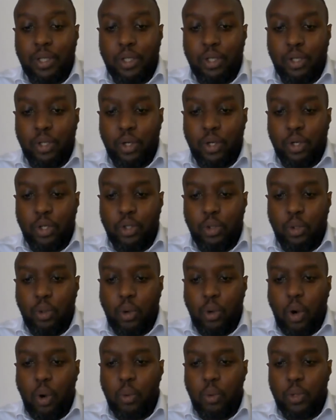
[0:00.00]

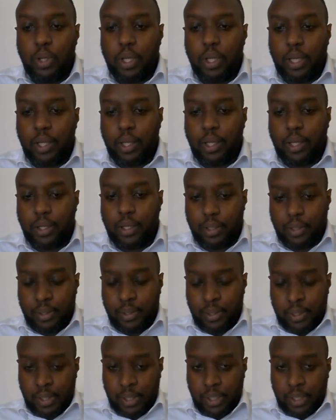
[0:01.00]
you owning
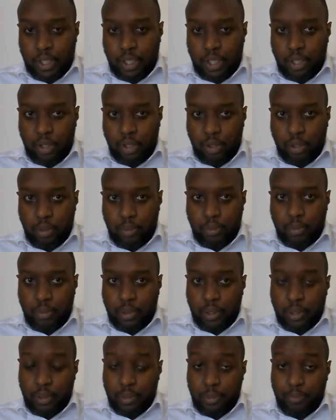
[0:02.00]

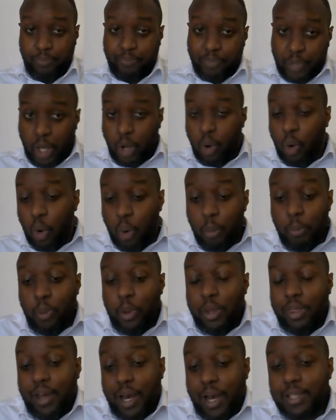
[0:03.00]
a home
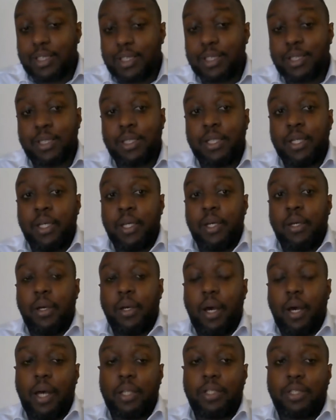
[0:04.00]
with us
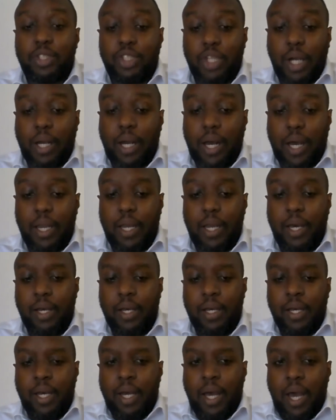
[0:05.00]
at
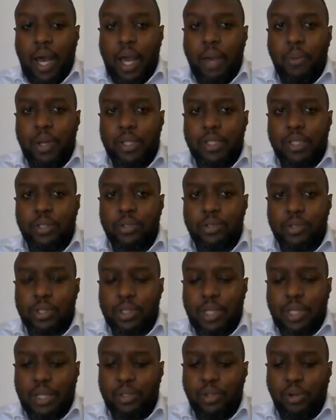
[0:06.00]
Jakana. I wanted to
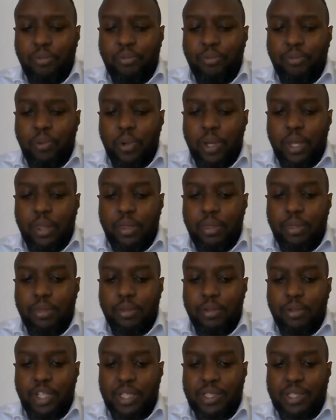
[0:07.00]
start off with
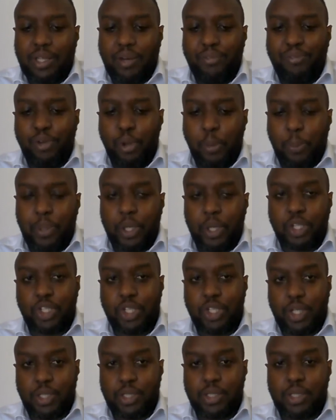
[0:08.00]
just a few
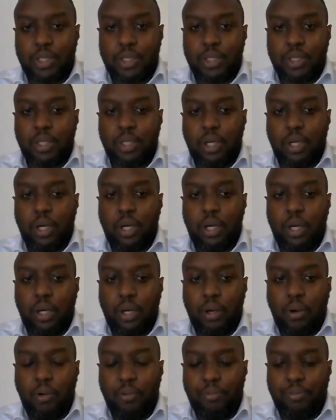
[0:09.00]
pictures
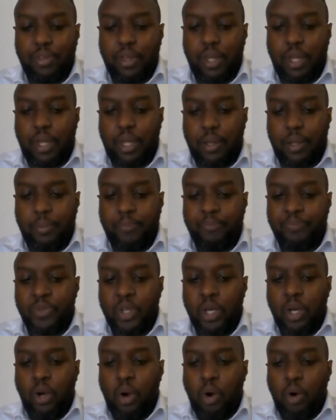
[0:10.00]
of the
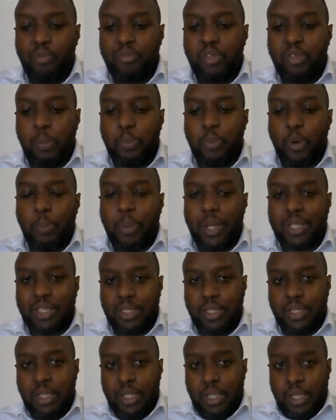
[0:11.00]

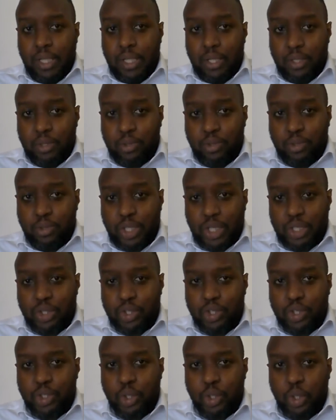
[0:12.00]
property to
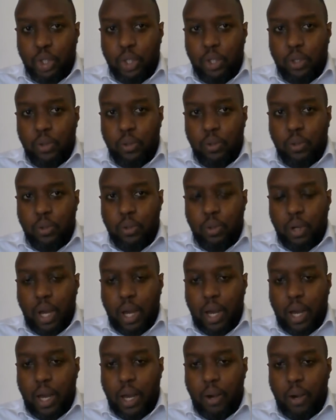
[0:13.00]
just show you
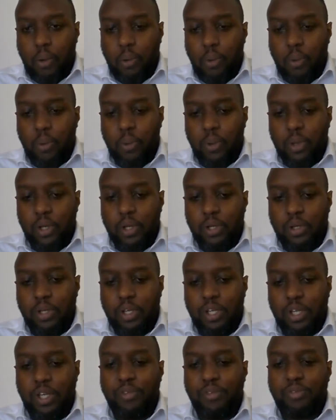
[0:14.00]
how
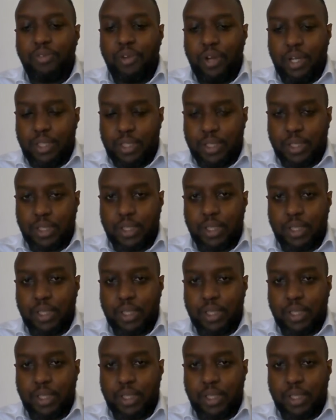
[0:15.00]
different